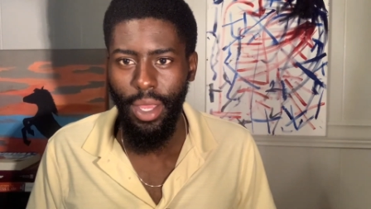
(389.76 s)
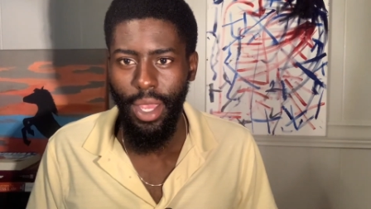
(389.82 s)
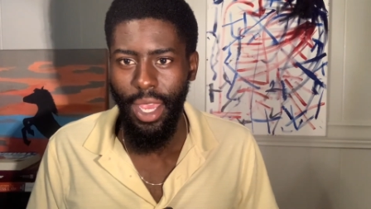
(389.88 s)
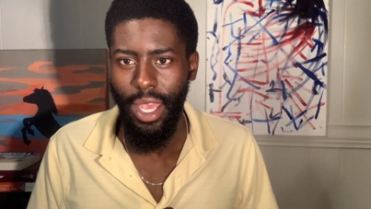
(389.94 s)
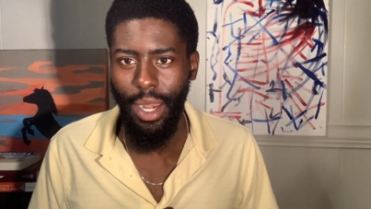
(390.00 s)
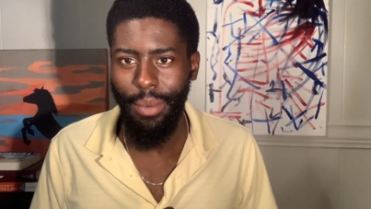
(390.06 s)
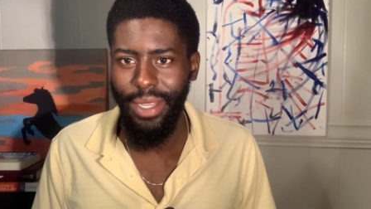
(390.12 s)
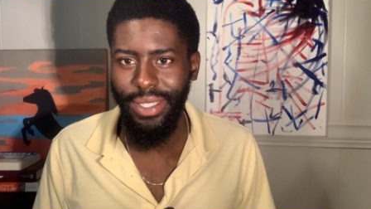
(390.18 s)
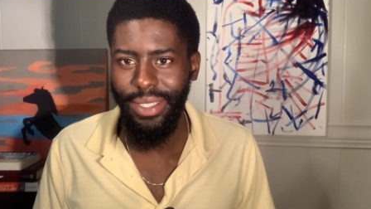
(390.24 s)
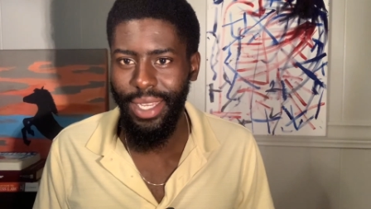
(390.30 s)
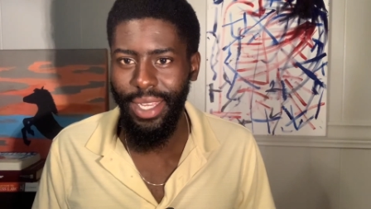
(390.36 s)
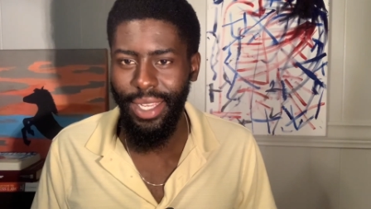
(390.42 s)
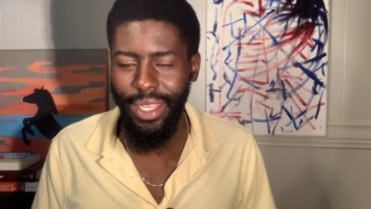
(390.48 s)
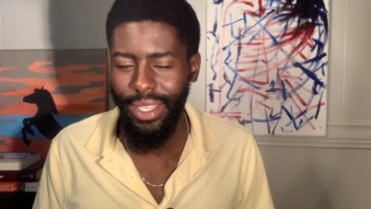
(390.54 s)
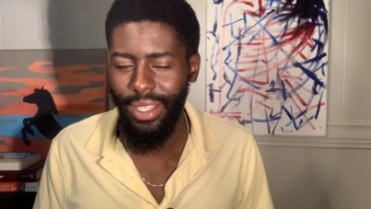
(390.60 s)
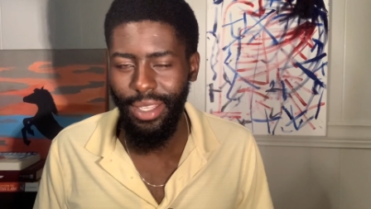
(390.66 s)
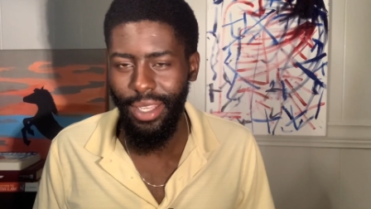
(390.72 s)
And I'm not
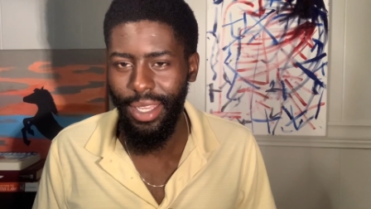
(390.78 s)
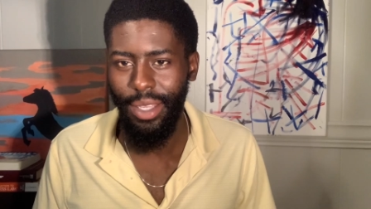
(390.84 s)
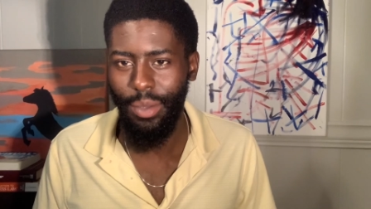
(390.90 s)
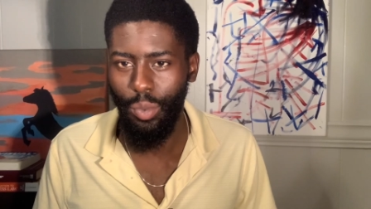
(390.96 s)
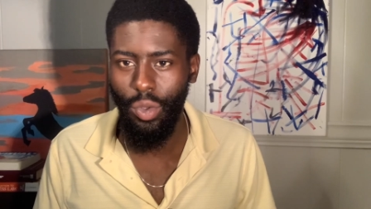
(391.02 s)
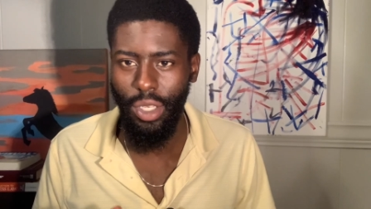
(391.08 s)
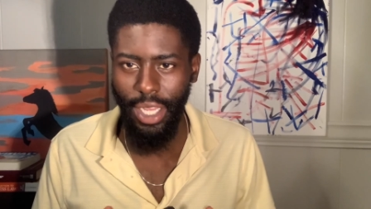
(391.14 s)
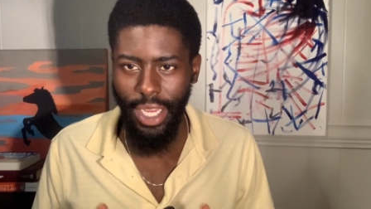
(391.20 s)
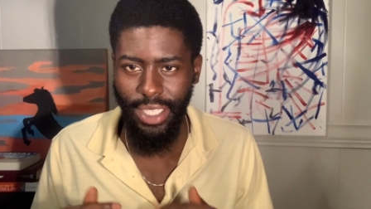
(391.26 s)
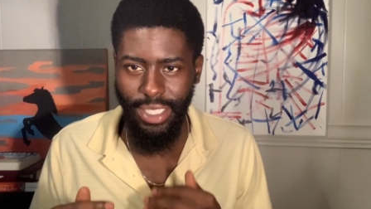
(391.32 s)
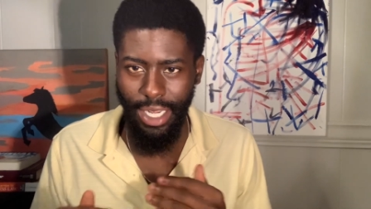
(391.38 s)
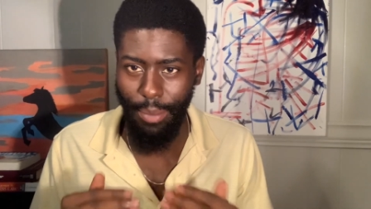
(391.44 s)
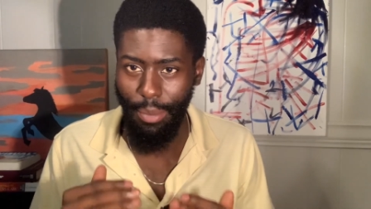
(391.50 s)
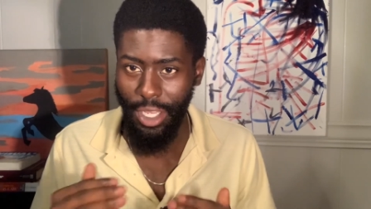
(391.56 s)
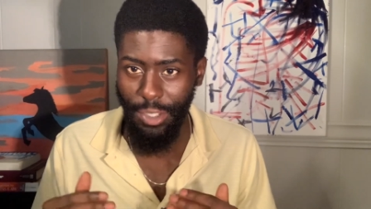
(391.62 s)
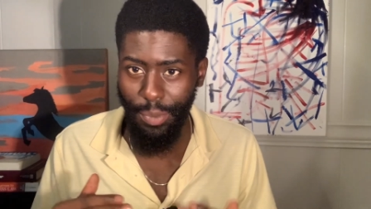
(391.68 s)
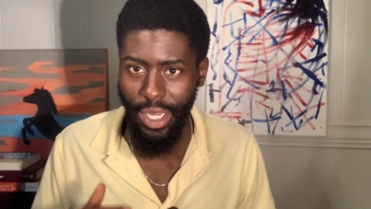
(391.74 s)
saying, like I said, I'm
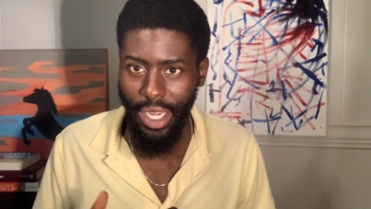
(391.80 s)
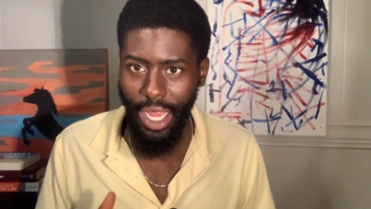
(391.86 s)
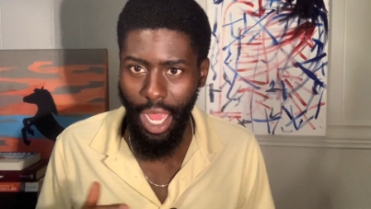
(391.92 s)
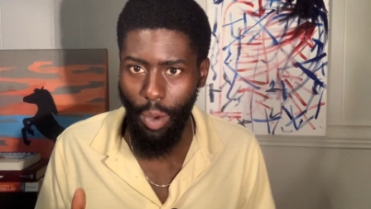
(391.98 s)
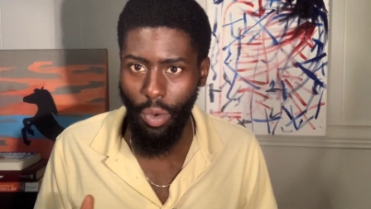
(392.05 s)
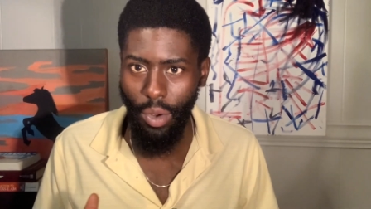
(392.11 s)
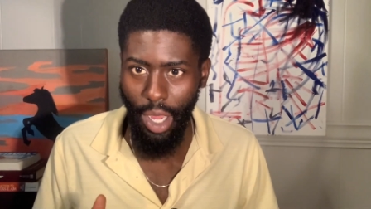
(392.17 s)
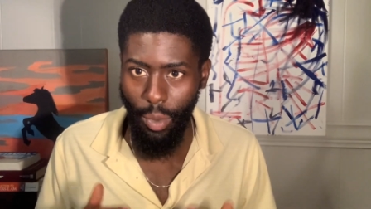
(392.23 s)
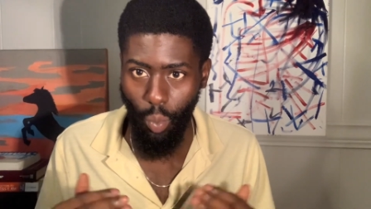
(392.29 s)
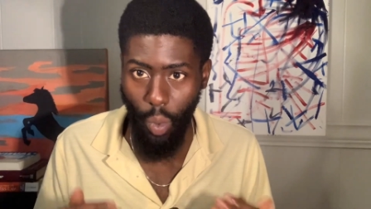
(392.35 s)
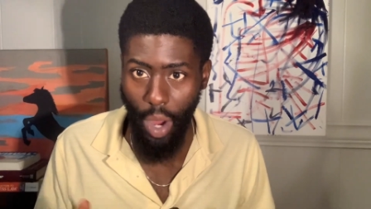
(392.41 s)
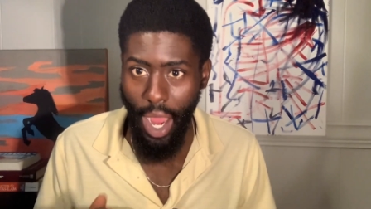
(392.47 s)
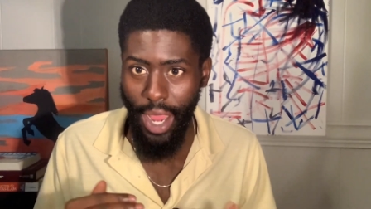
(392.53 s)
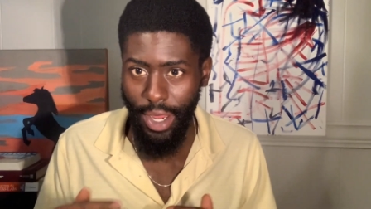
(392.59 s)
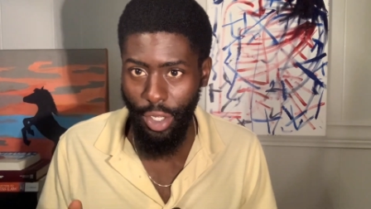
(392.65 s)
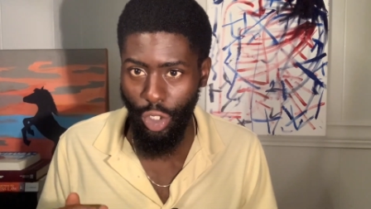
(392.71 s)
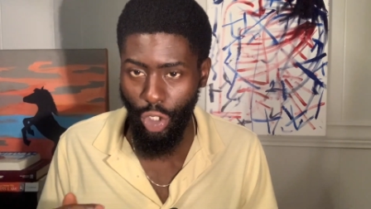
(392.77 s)
explaining
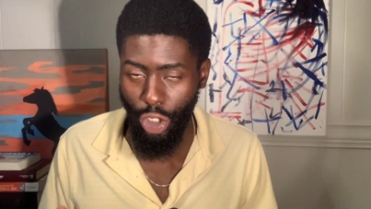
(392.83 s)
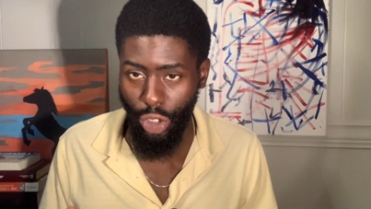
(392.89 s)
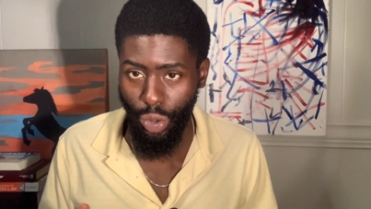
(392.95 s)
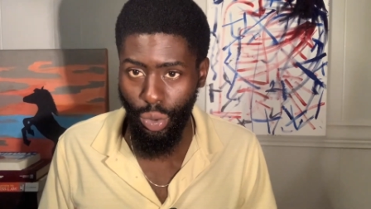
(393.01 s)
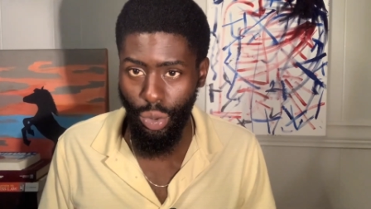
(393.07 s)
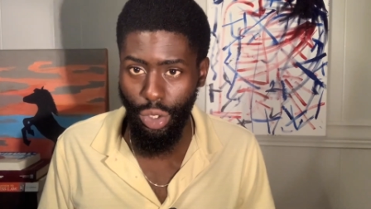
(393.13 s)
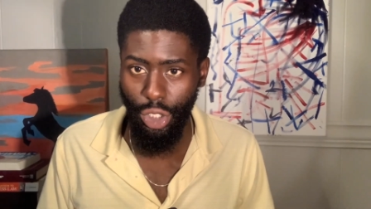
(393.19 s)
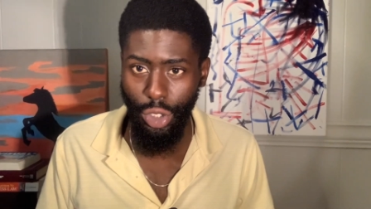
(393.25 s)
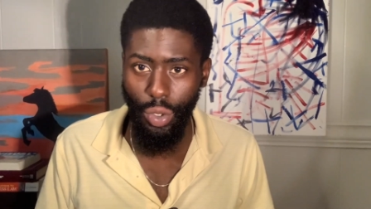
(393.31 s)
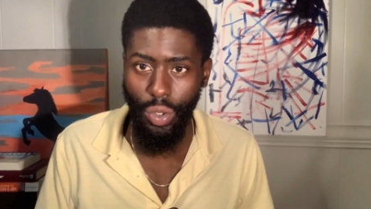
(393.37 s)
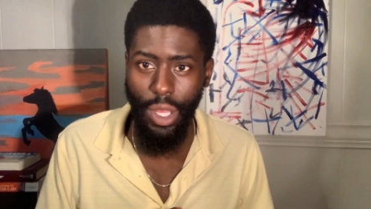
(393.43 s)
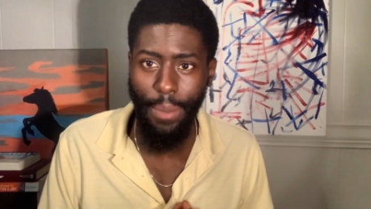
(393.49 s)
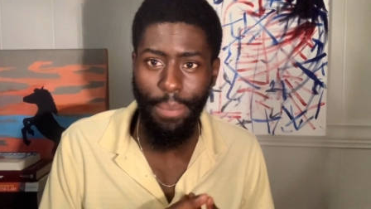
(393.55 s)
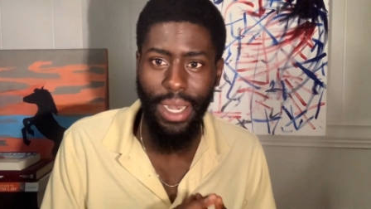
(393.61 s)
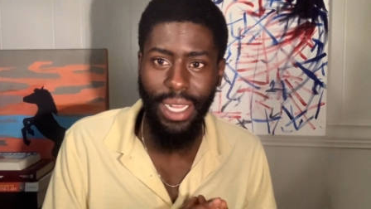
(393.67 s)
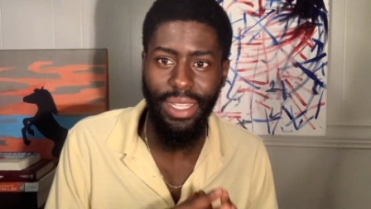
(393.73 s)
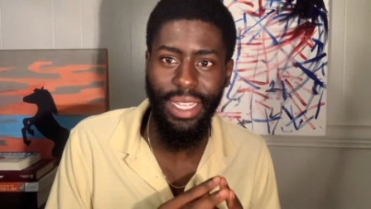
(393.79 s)
why, and you should do that.
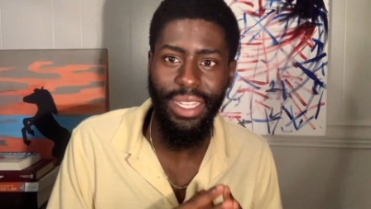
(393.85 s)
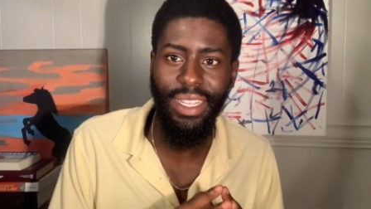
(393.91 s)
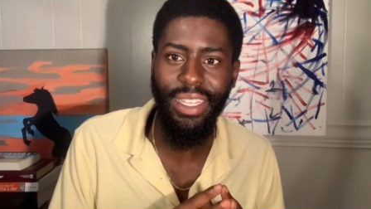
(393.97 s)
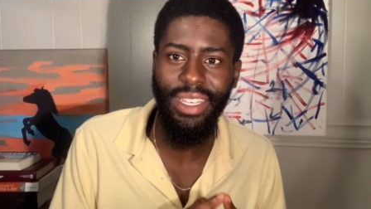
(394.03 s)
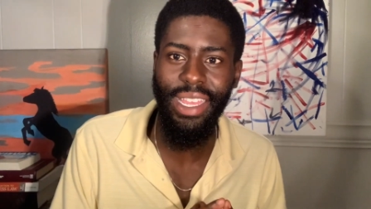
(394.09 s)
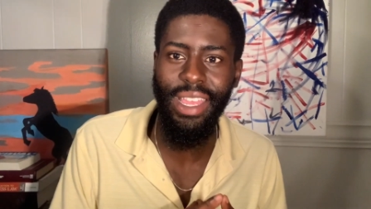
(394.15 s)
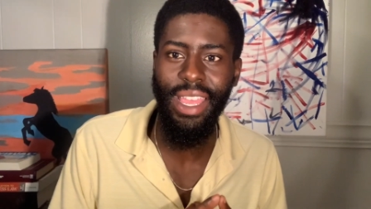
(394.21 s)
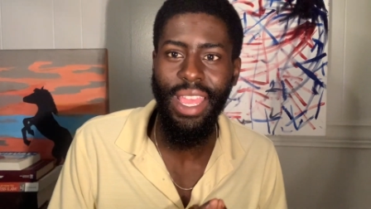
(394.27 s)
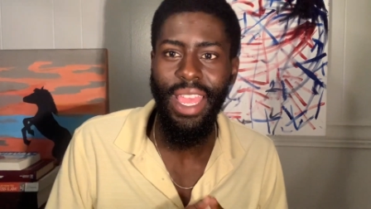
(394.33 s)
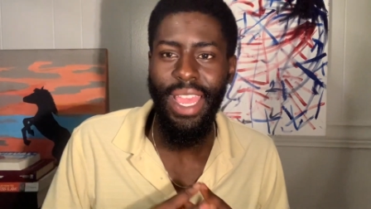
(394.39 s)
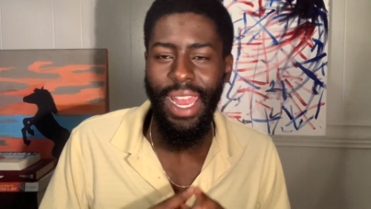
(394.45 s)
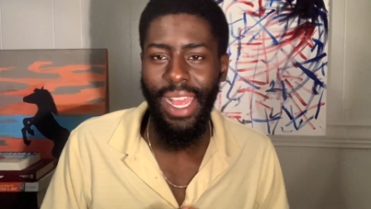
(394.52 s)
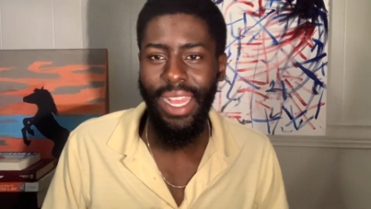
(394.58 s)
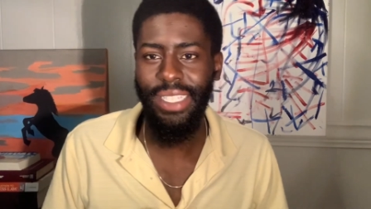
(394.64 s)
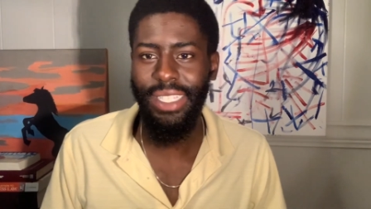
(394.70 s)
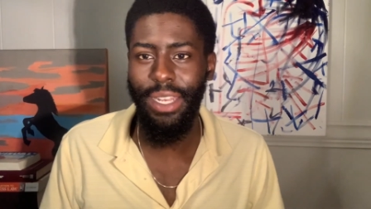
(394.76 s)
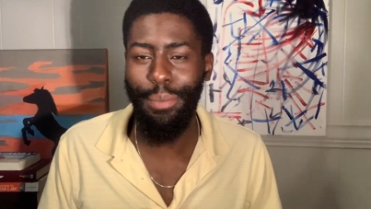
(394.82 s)
But at the end of the day, like
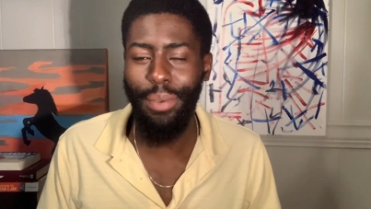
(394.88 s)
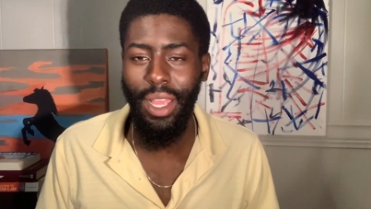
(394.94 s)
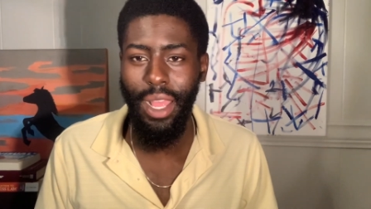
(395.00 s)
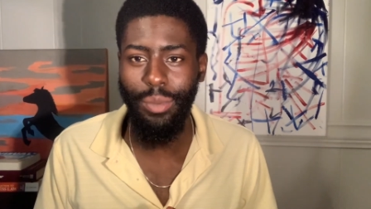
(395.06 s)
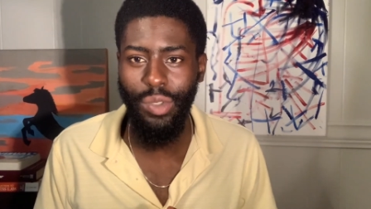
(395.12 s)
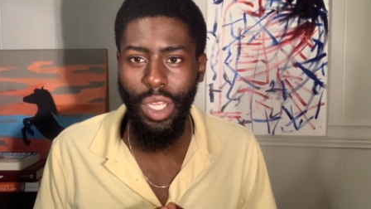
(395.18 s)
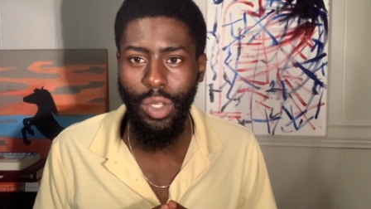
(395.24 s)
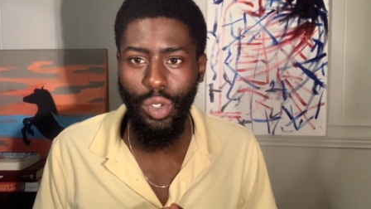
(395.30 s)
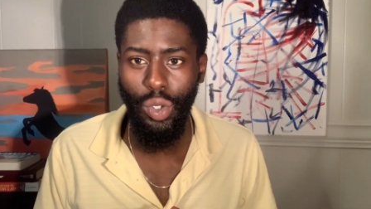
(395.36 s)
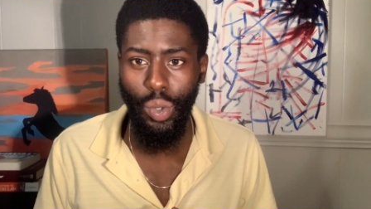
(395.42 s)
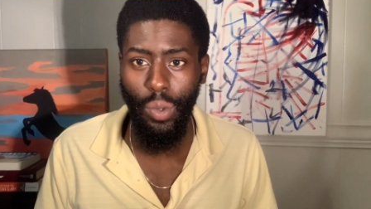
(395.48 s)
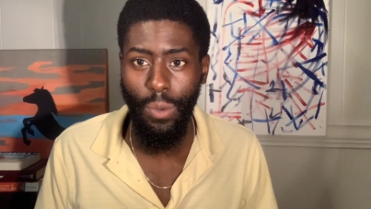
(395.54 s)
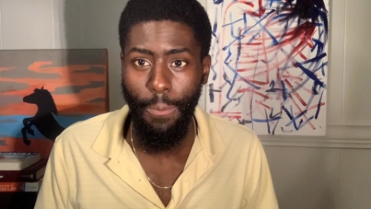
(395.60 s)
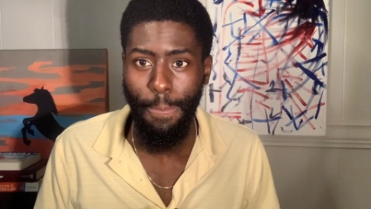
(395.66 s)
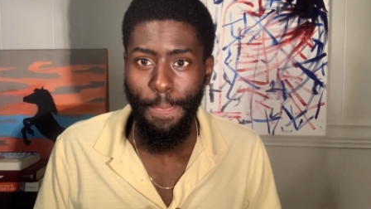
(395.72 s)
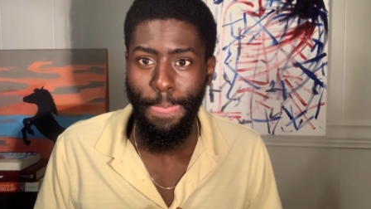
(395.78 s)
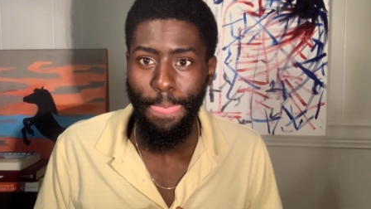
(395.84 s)
I said, it comes down to